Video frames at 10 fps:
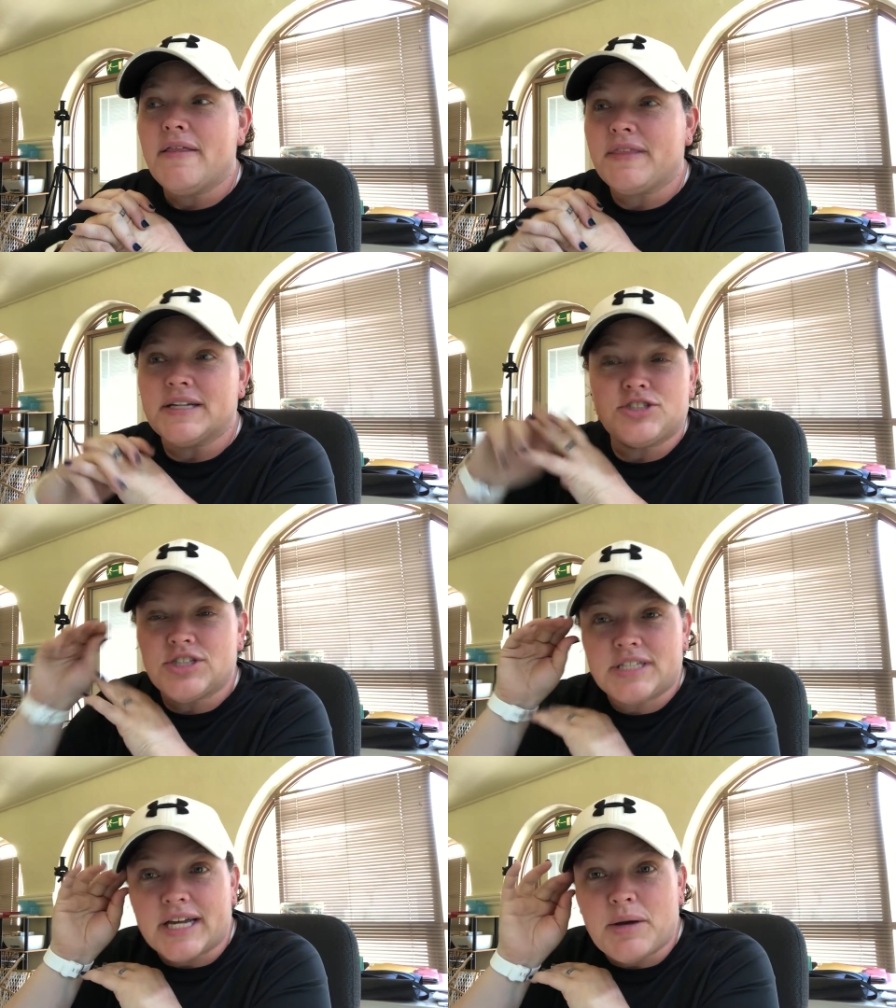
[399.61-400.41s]
things
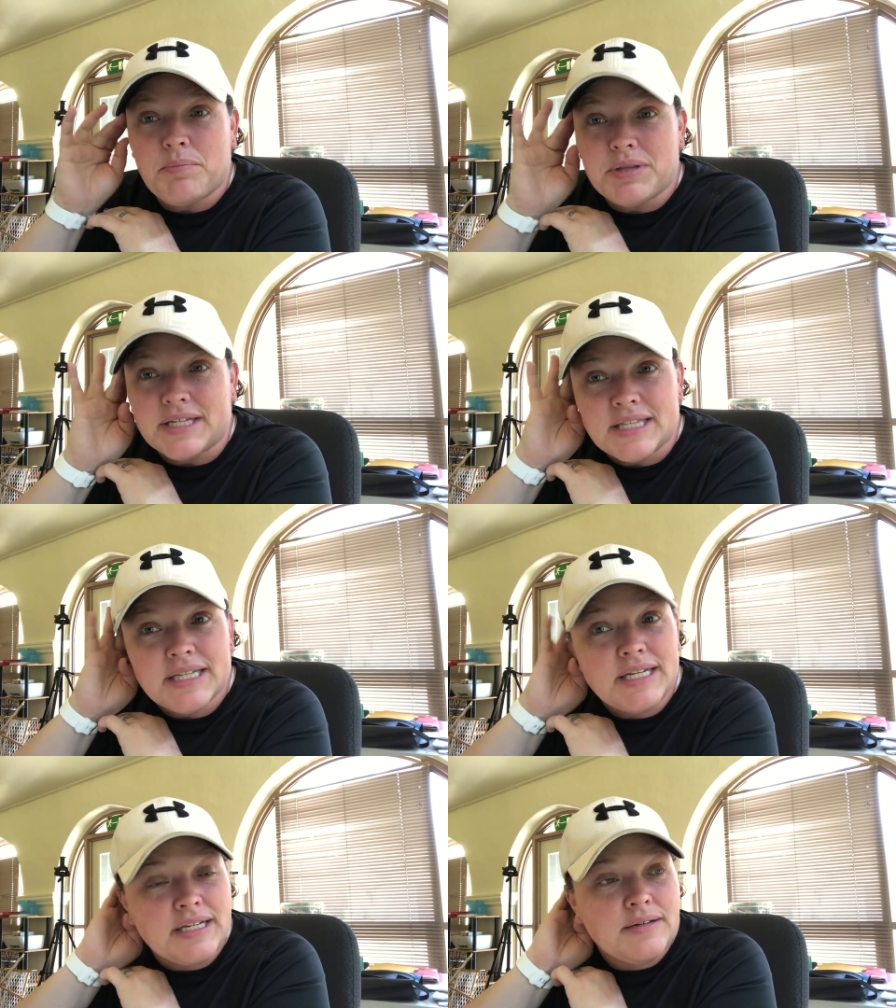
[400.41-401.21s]
just get
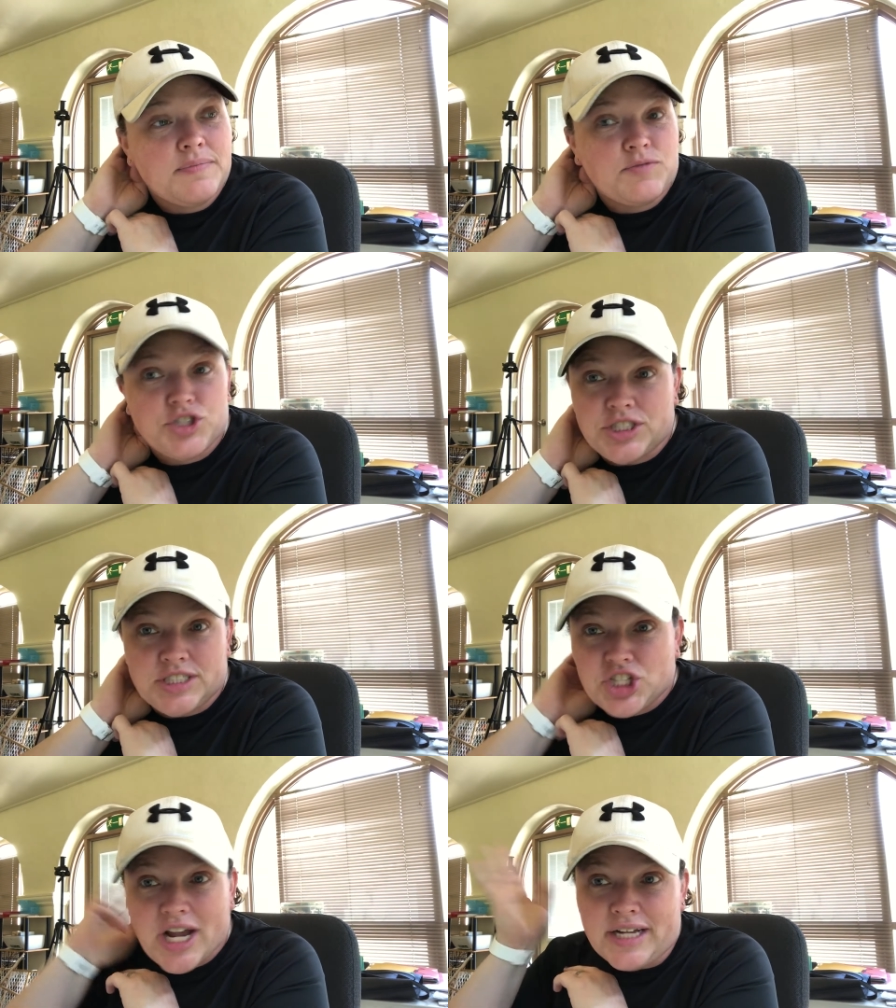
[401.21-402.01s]
completely
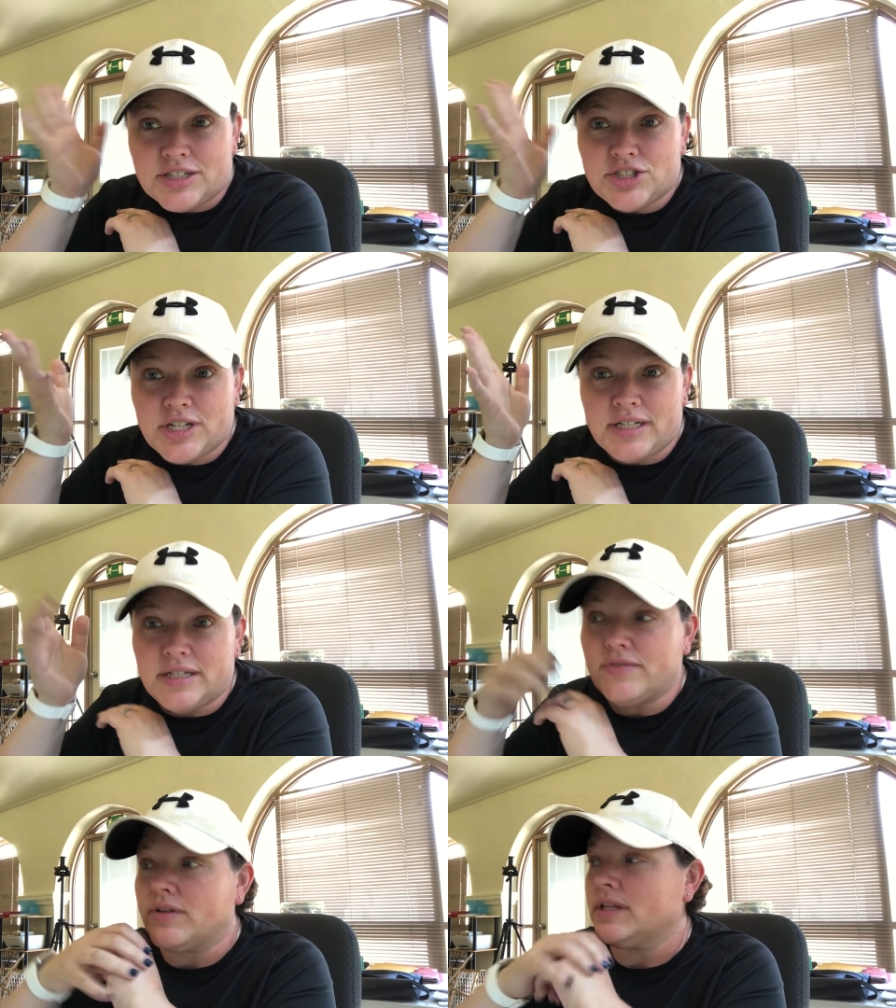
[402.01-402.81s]
changed and
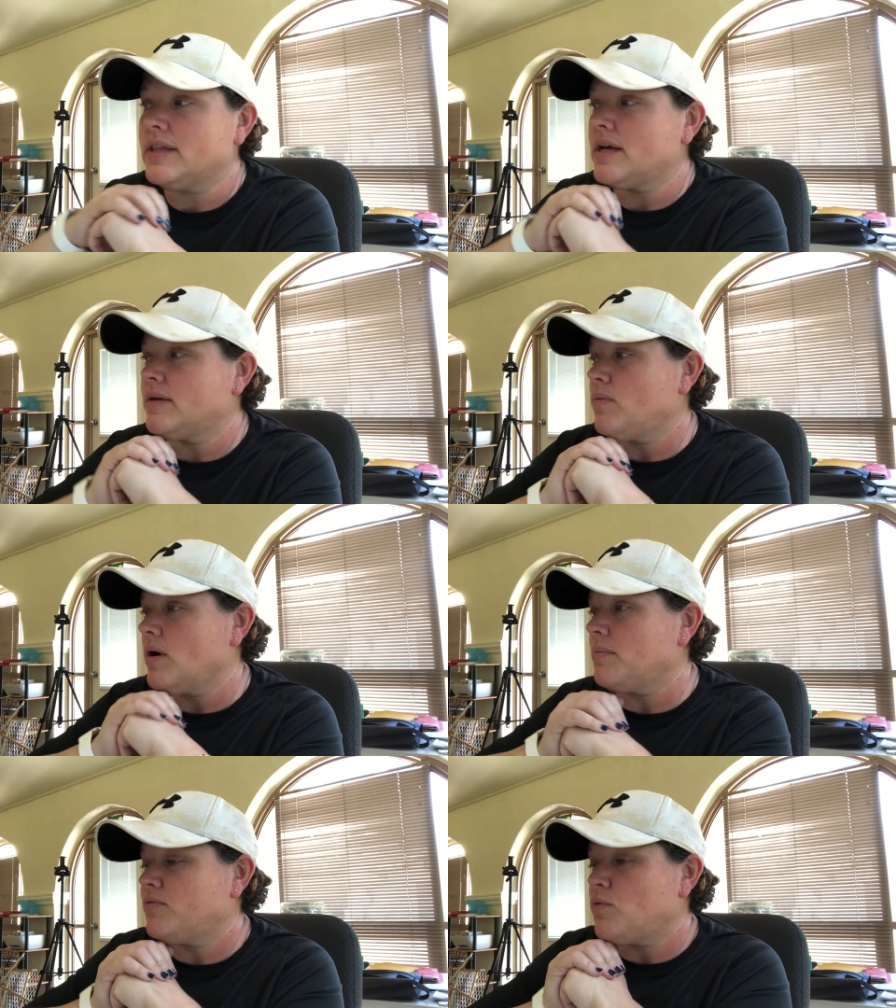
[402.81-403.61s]
different than they
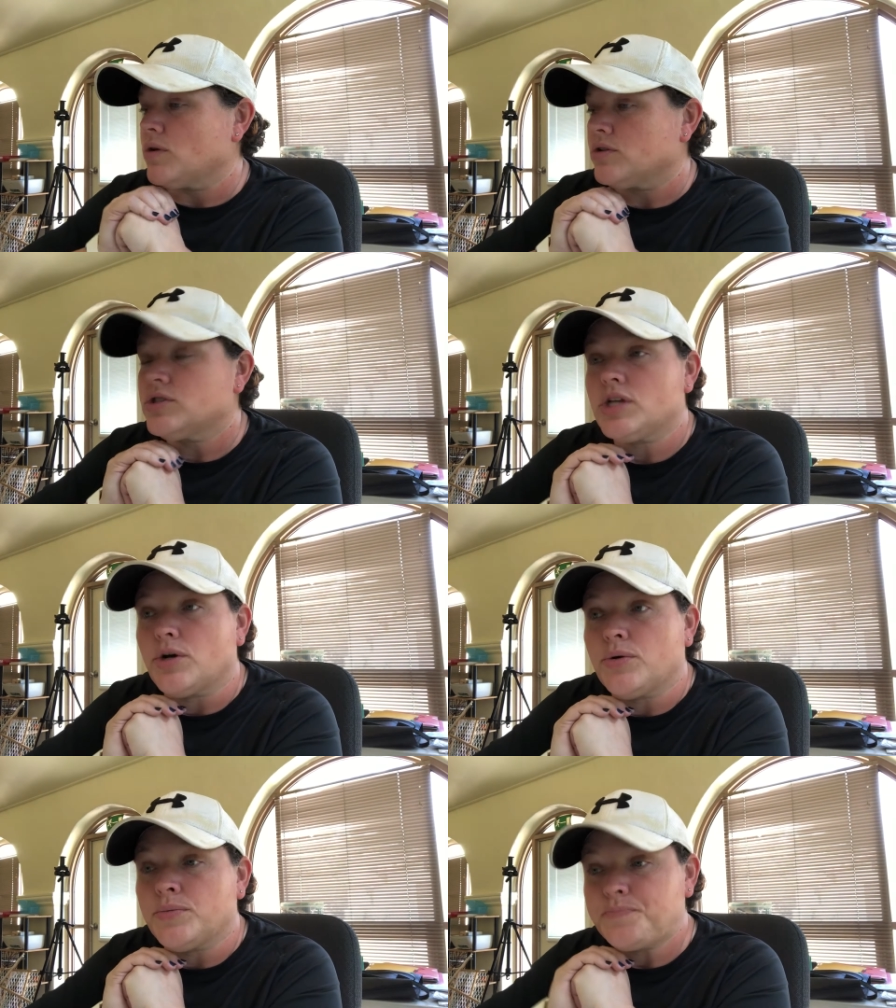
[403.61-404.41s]
were before.
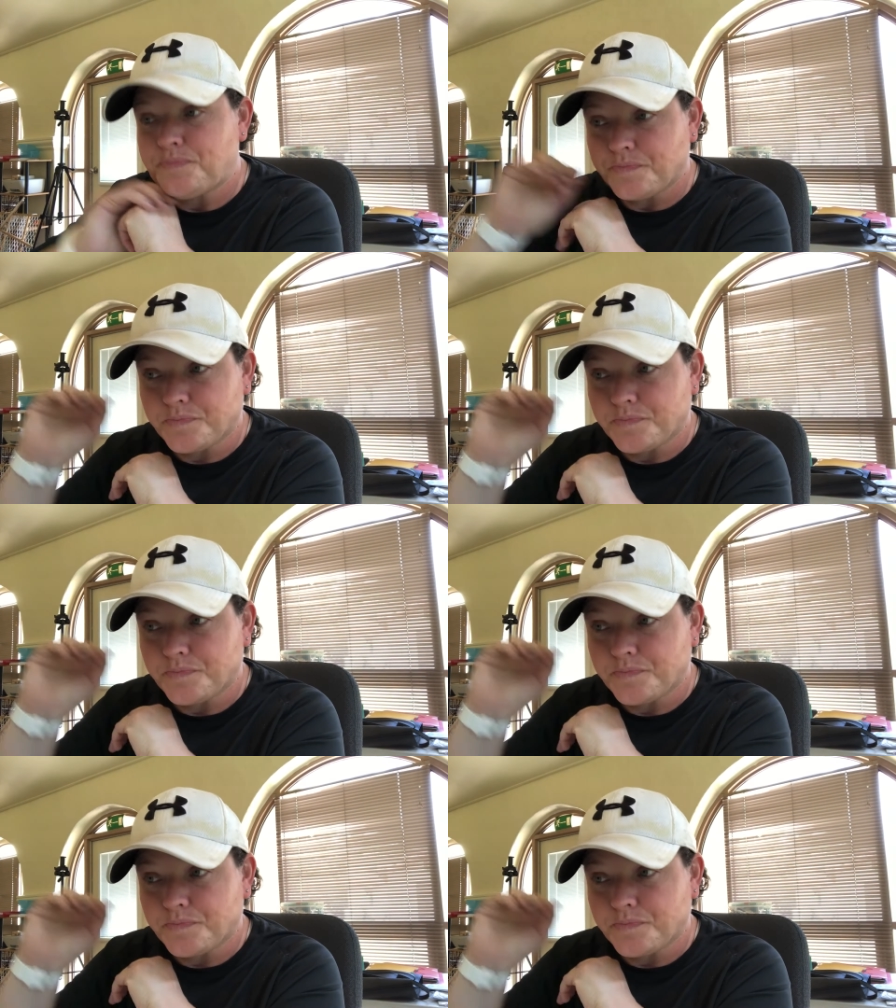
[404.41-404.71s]
So